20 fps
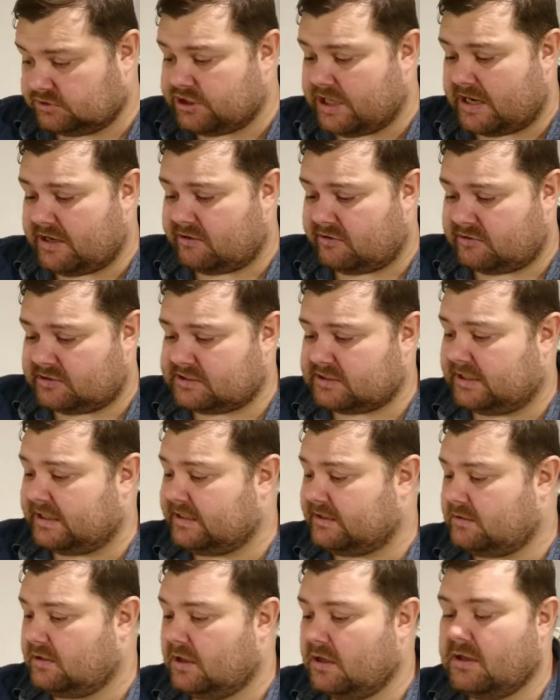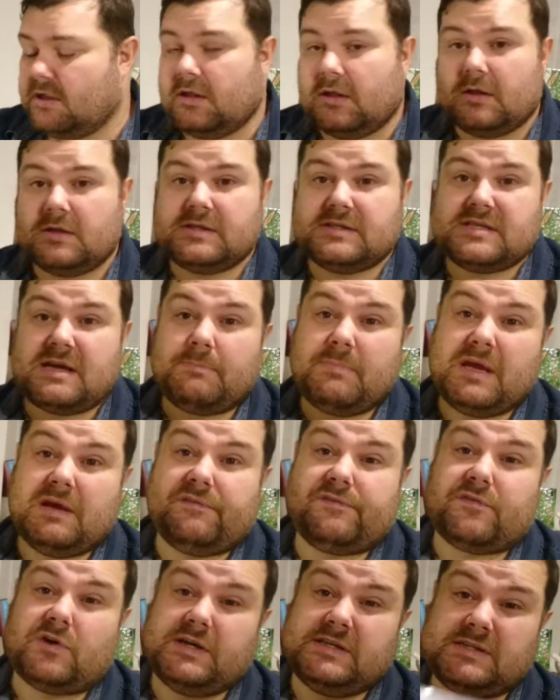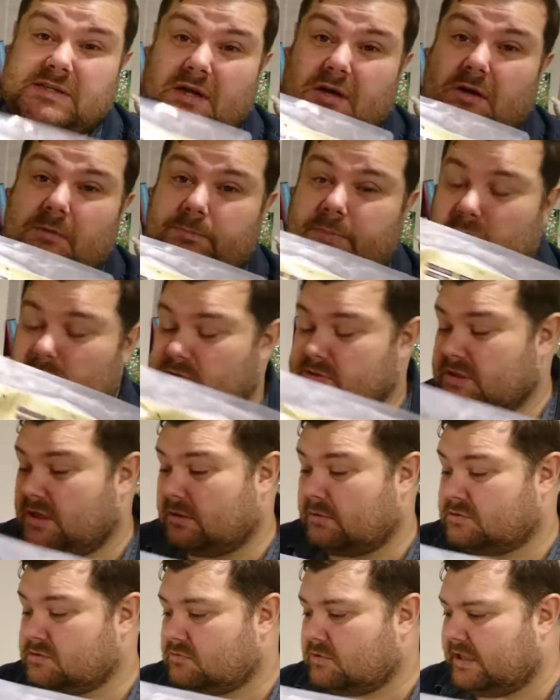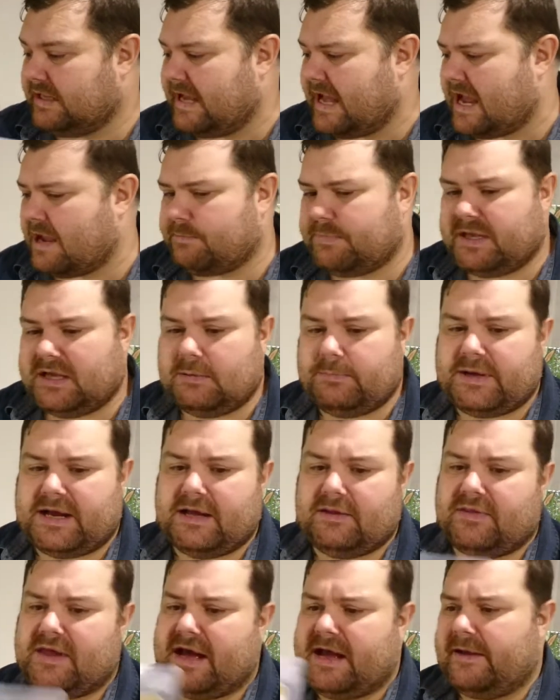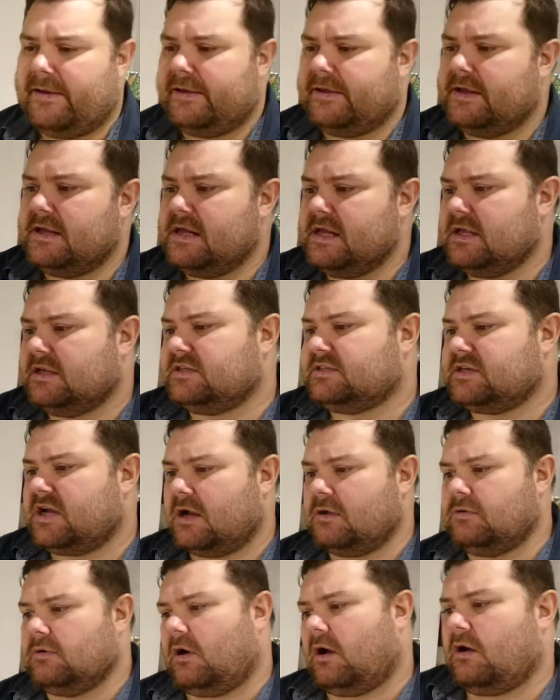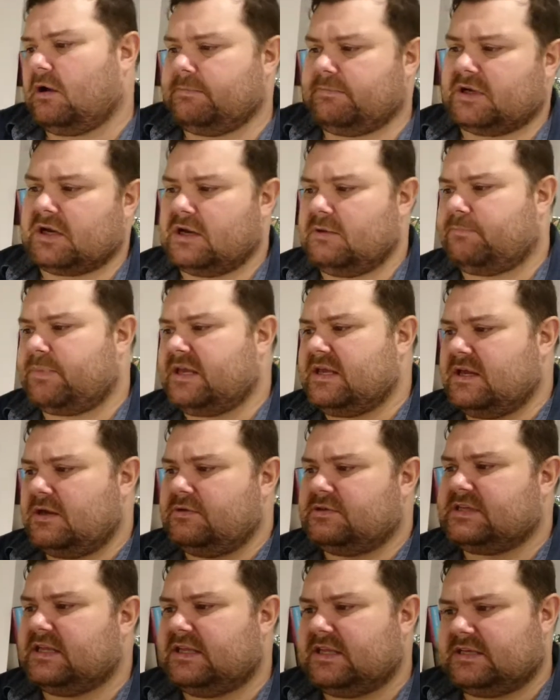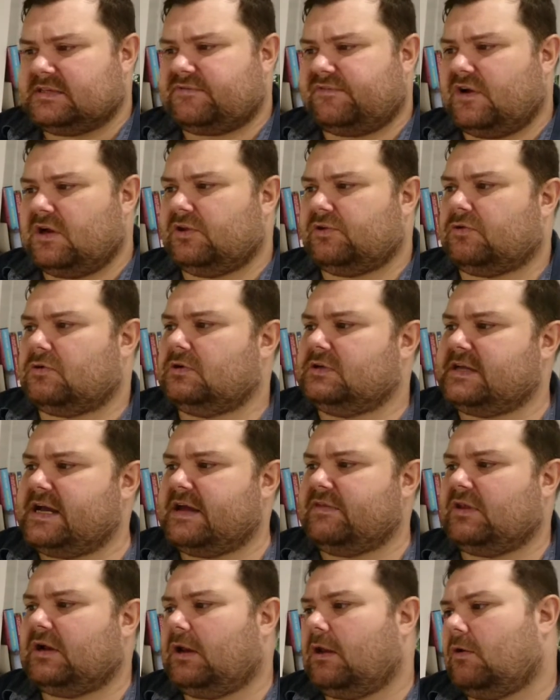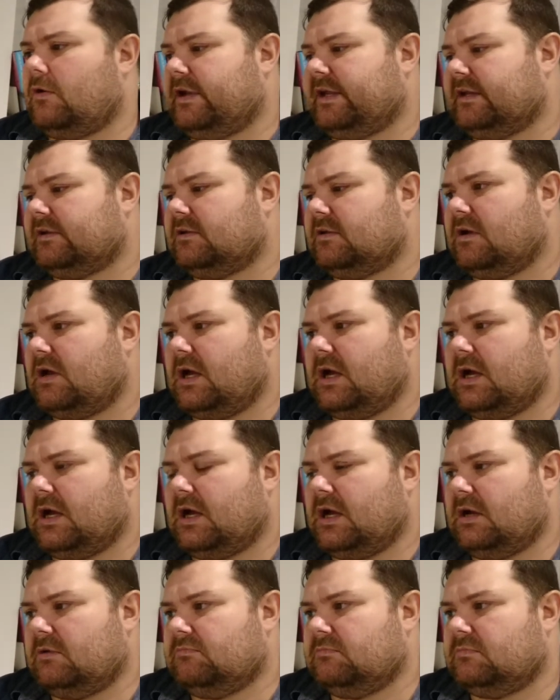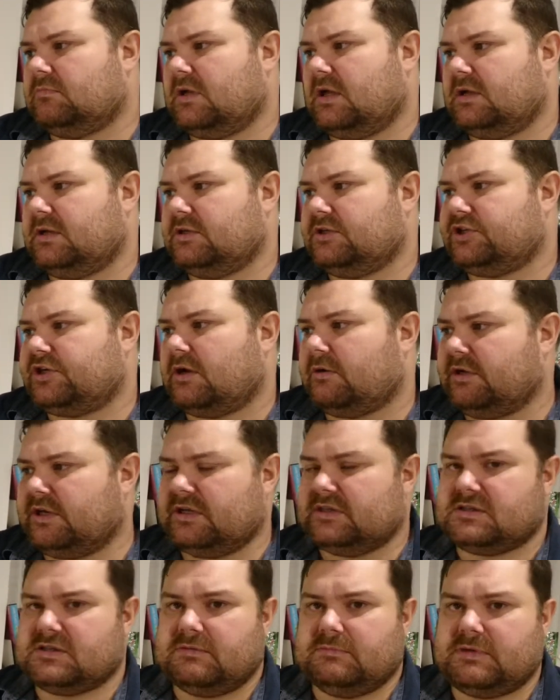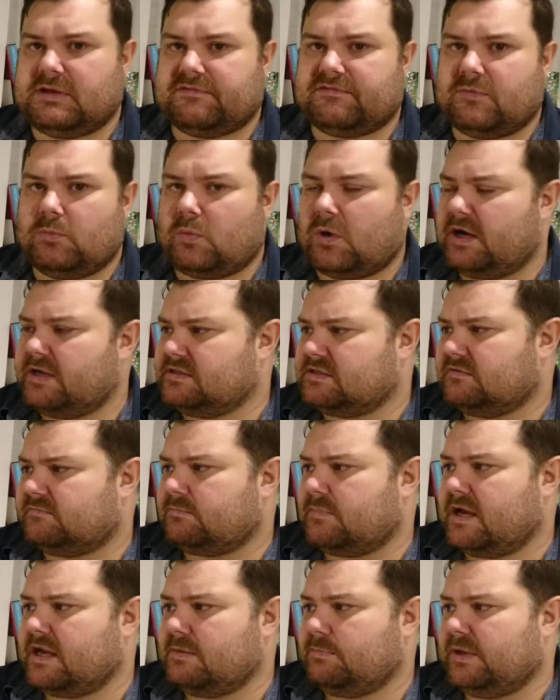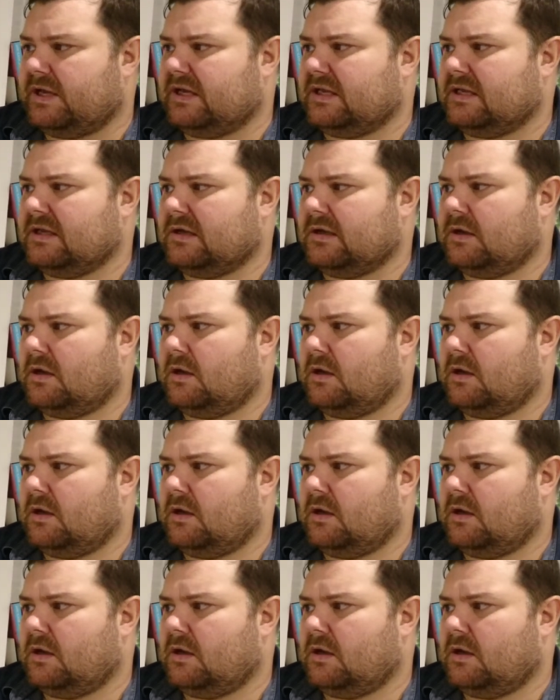generously sent me a free sample, so I was really happy about that. So I'm going to be using this further on down the line, and showing you some different ways of maybe